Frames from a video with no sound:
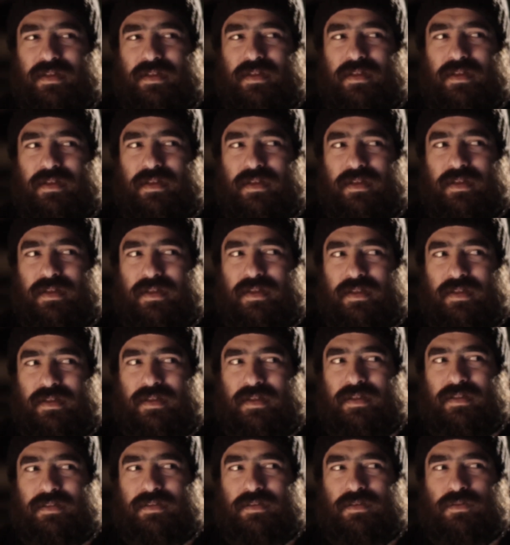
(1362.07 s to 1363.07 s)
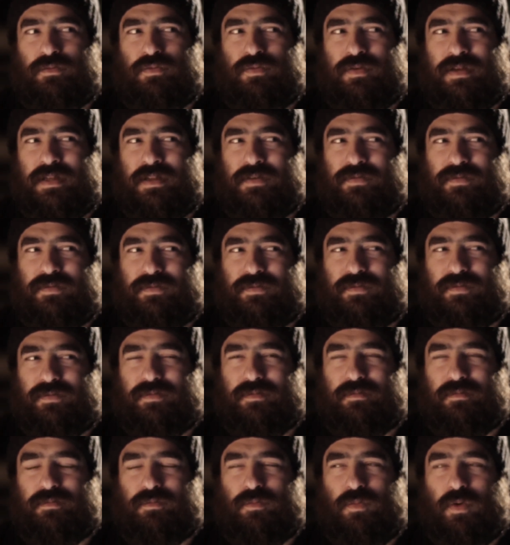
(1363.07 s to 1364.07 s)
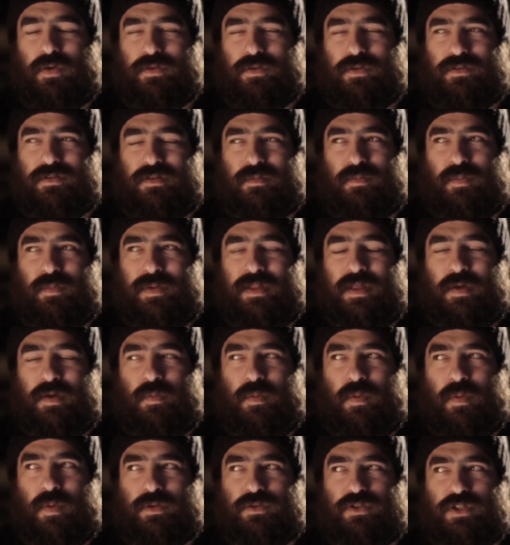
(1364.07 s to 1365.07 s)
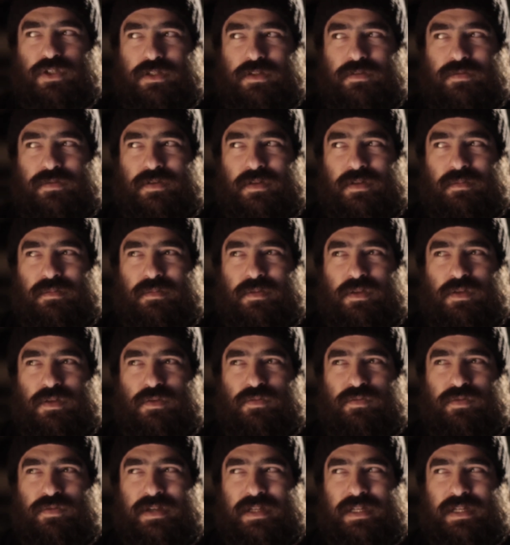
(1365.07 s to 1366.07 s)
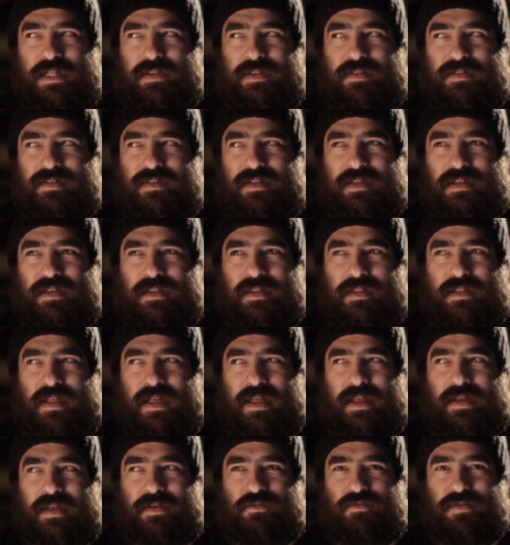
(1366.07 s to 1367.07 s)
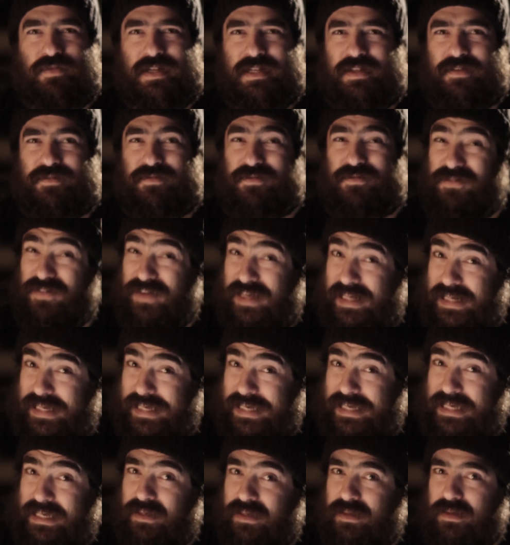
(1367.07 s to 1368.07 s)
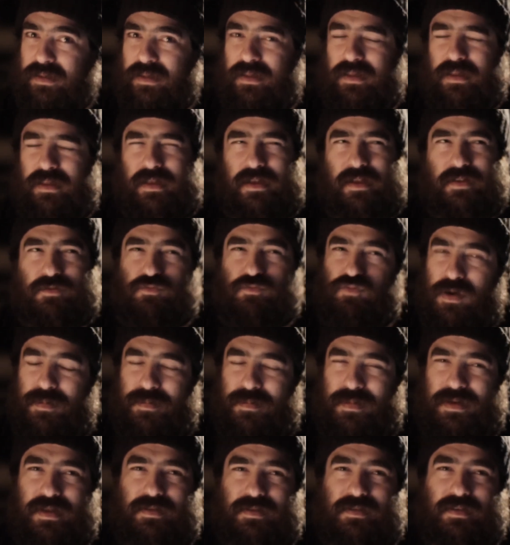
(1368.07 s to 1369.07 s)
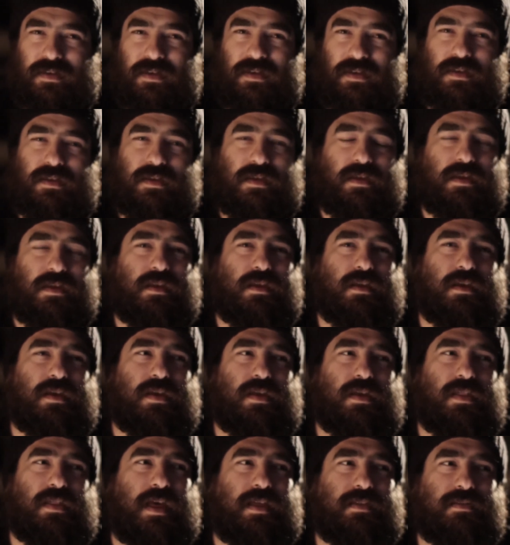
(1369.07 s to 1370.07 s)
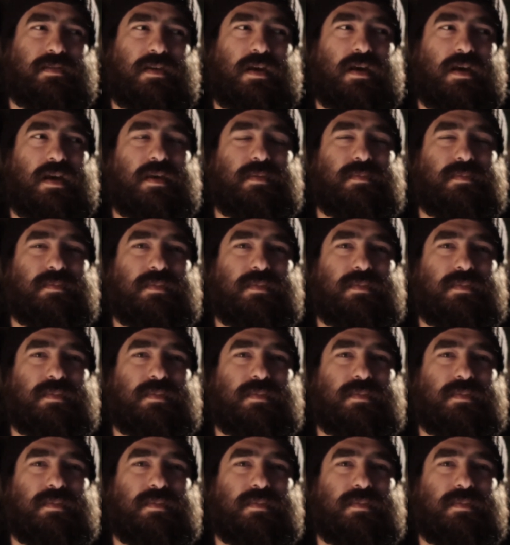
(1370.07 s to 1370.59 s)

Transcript: And you really watch them when they're watching the film, you really see they're really feeling and reminiscing that time.